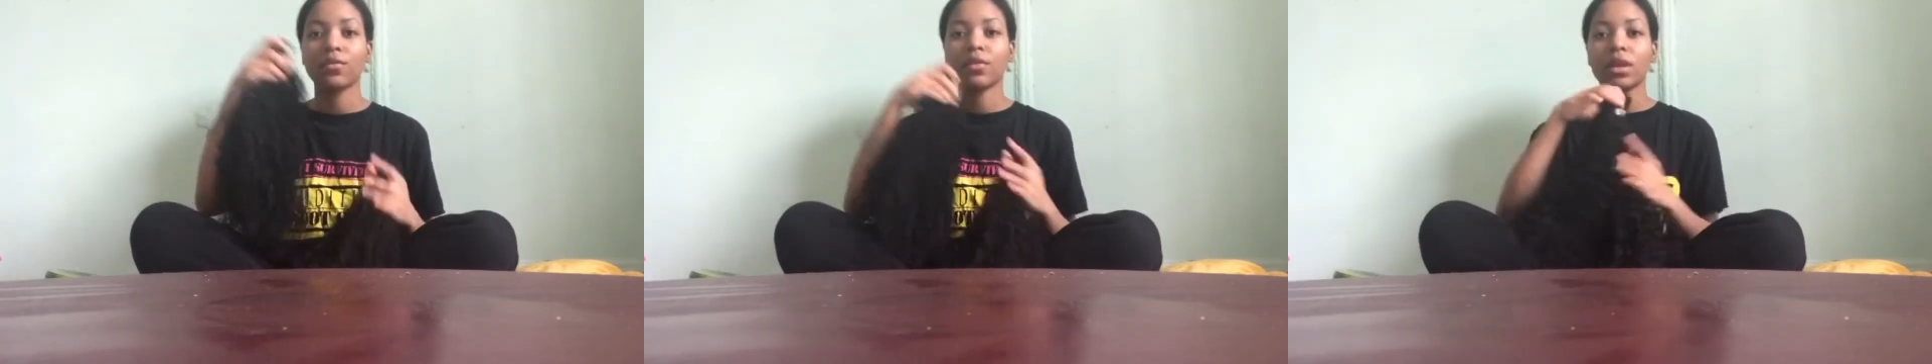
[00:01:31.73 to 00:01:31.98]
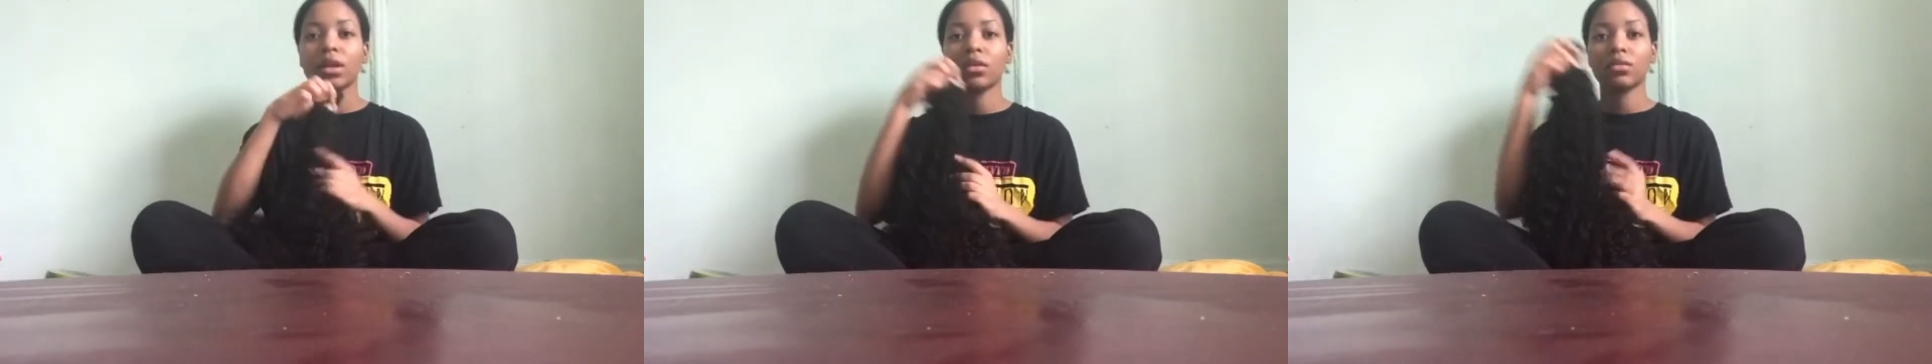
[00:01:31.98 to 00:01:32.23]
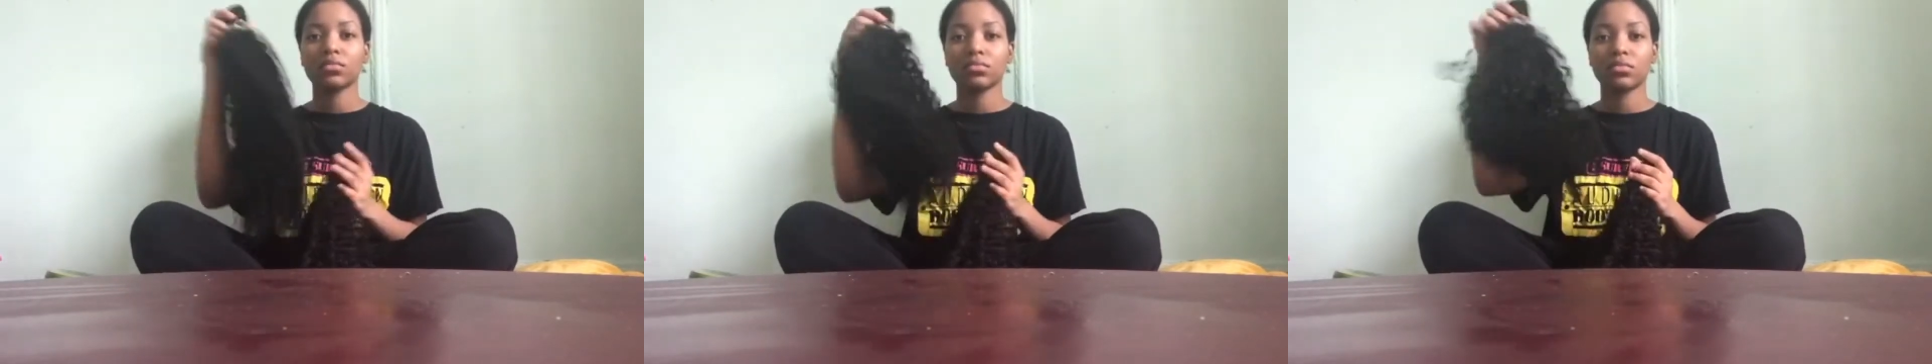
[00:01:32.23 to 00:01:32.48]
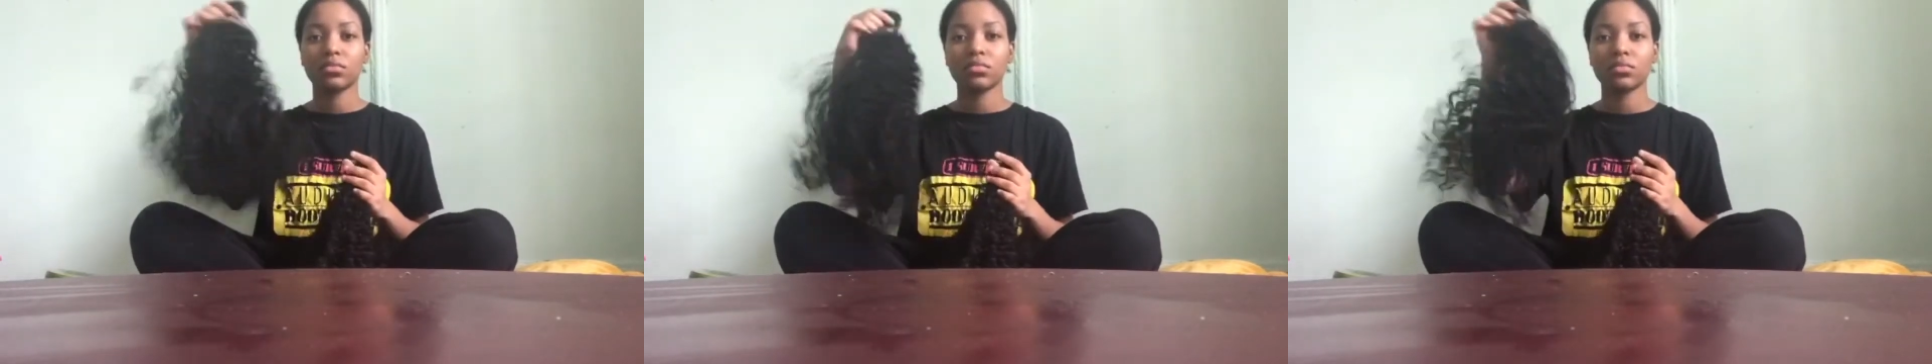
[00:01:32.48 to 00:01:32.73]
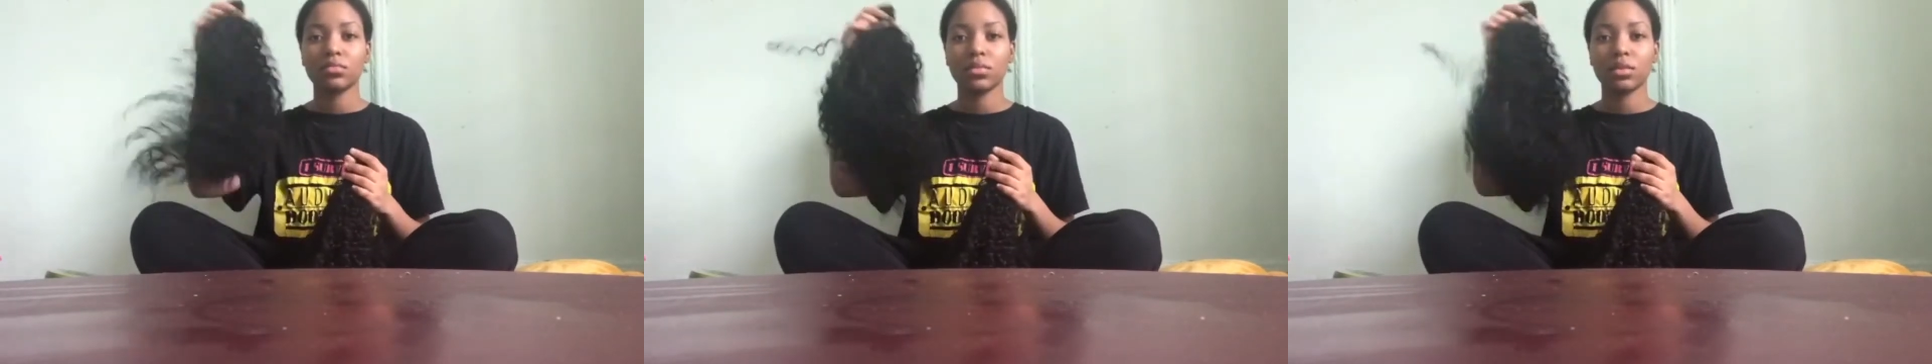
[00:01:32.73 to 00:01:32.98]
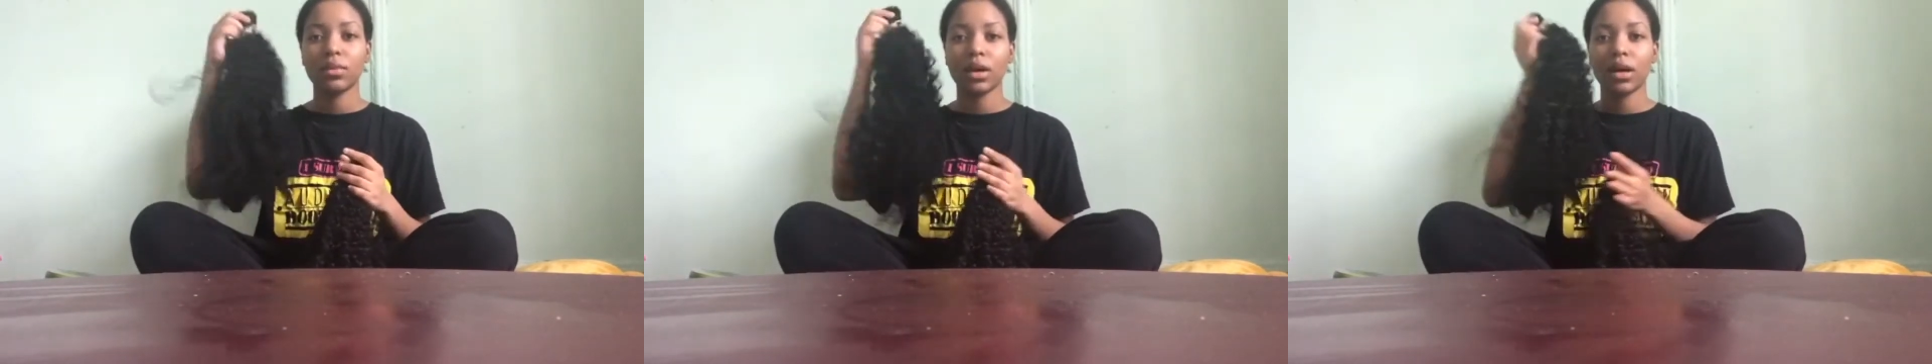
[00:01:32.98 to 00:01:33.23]
Like, oh
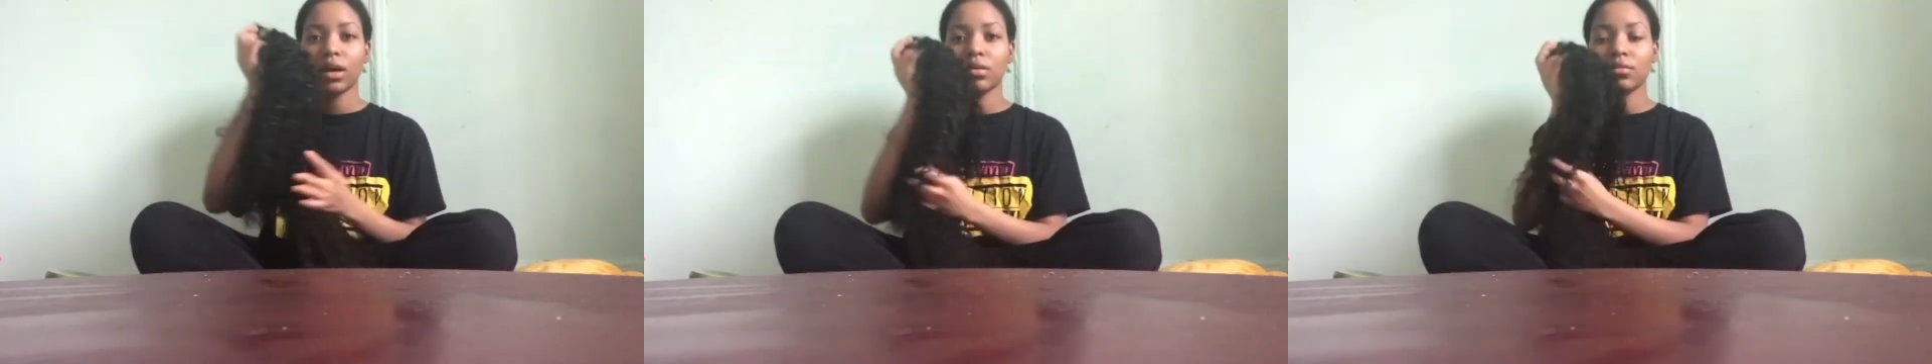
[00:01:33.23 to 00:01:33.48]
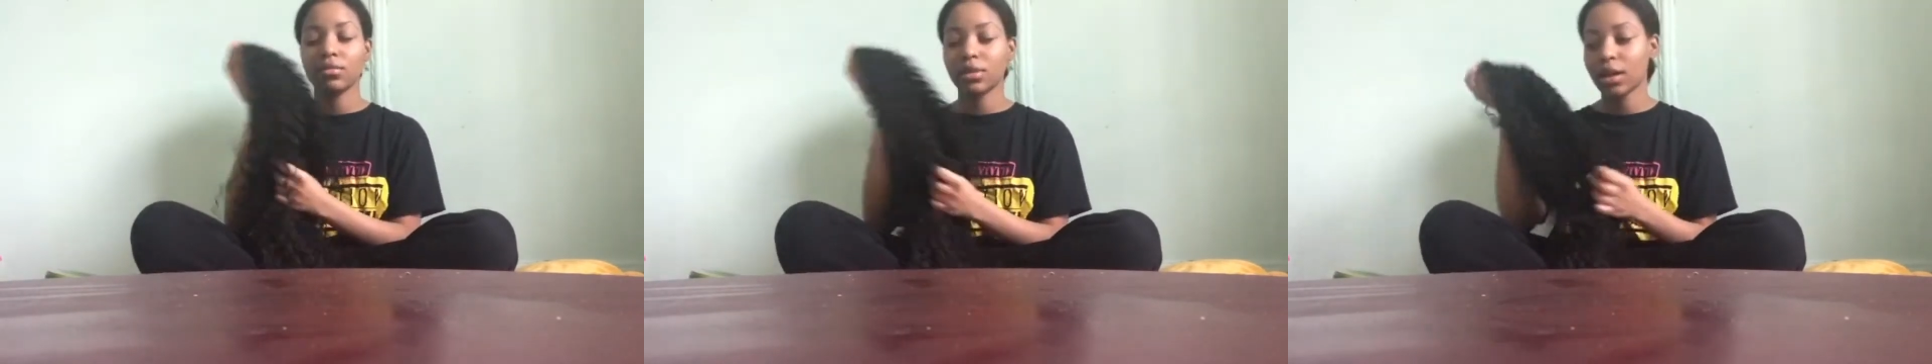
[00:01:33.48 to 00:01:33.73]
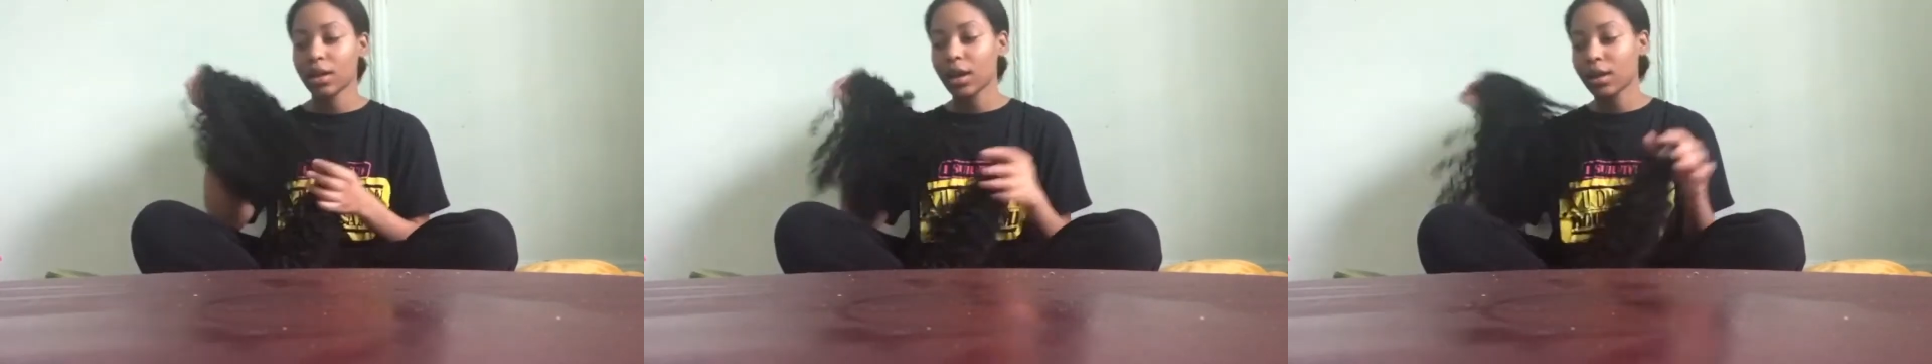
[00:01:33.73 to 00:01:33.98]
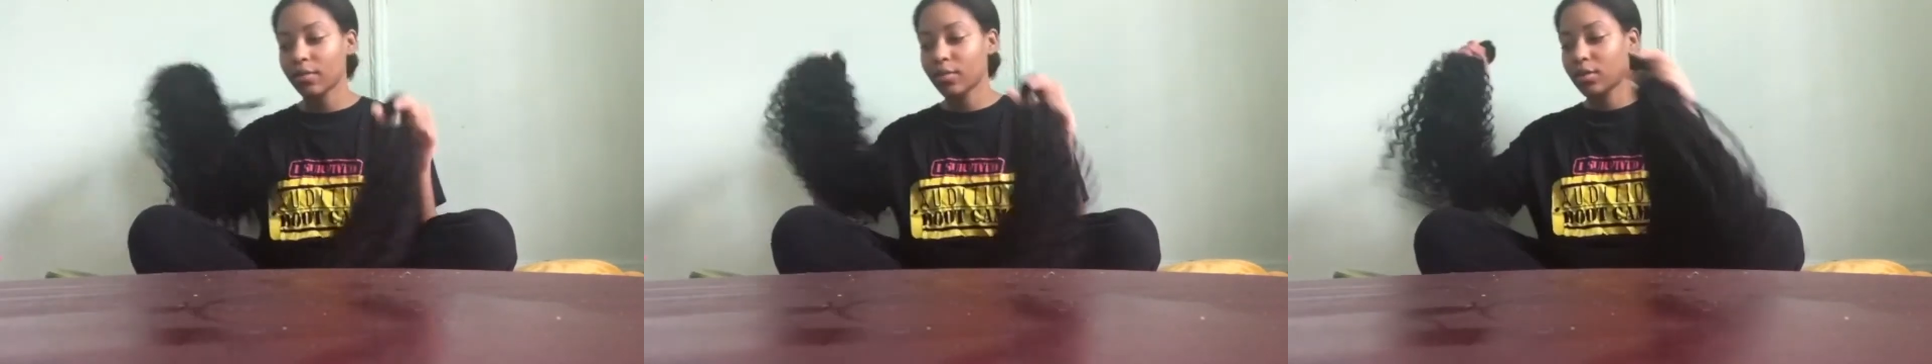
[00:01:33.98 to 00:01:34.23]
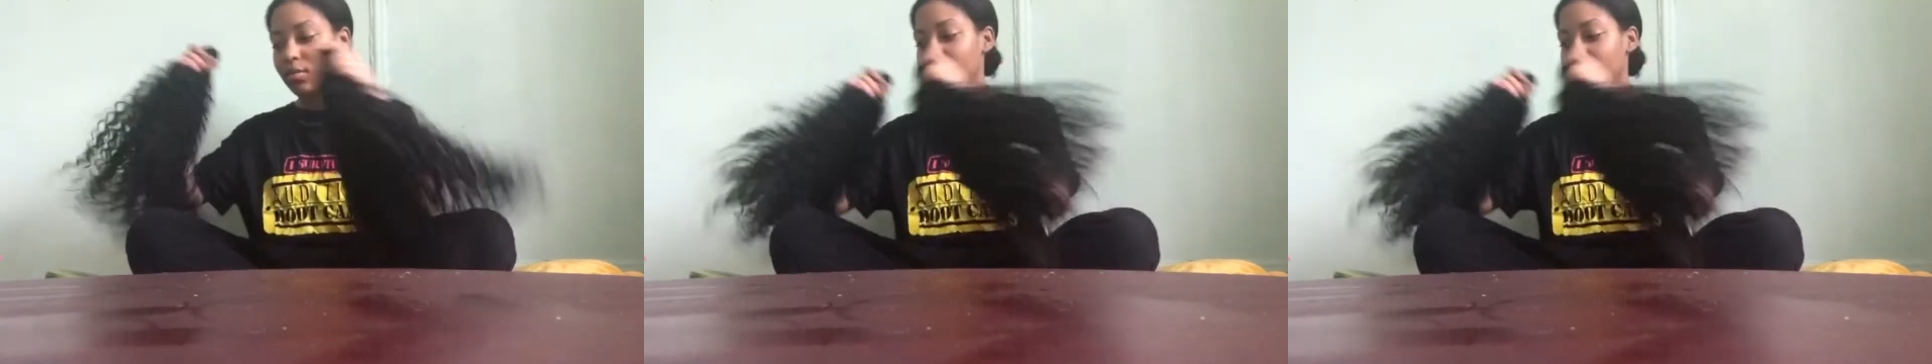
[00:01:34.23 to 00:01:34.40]
my god, like I love it.